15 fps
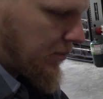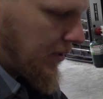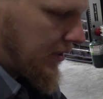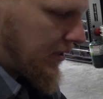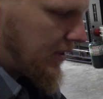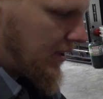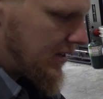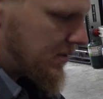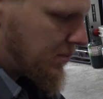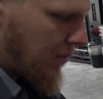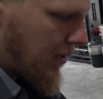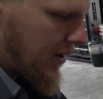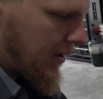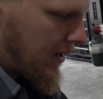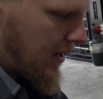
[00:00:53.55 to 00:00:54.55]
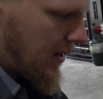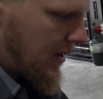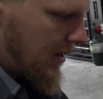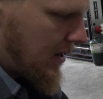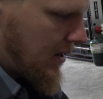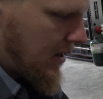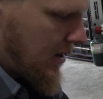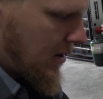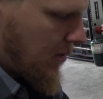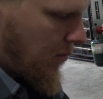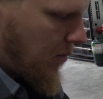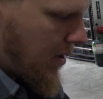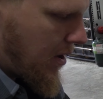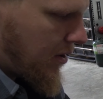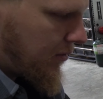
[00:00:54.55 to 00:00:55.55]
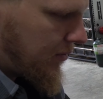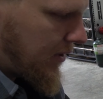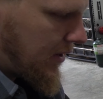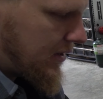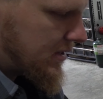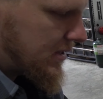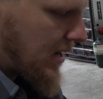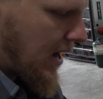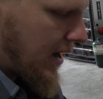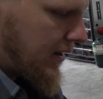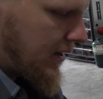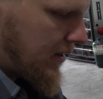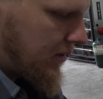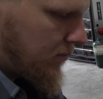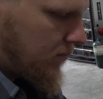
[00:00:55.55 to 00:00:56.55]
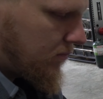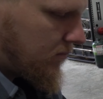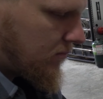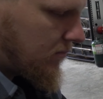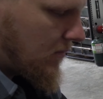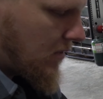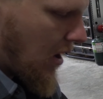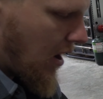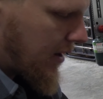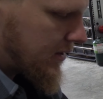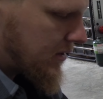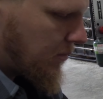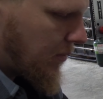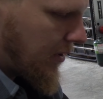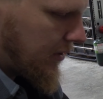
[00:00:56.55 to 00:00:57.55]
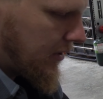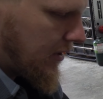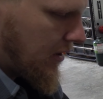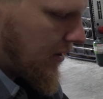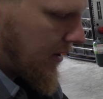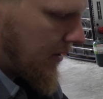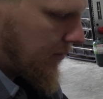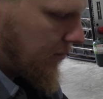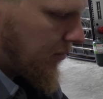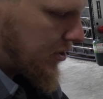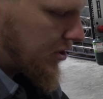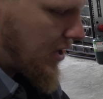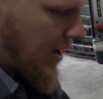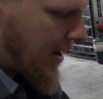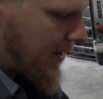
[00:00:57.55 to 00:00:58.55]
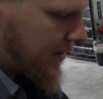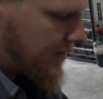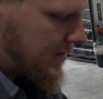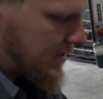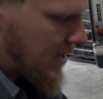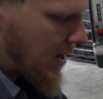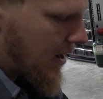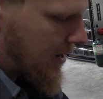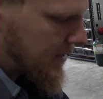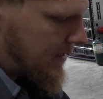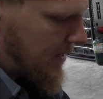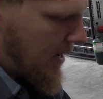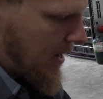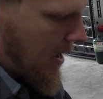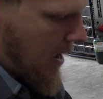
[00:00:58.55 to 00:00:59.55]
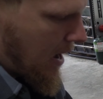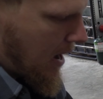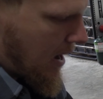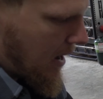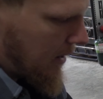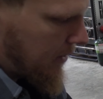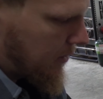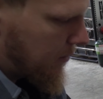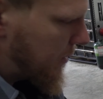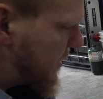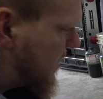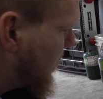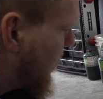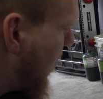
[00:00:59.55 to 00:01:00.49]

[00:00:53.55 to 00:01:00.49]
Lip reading: with this one, well, they decided not to weld it on, which kind of sucks. The reason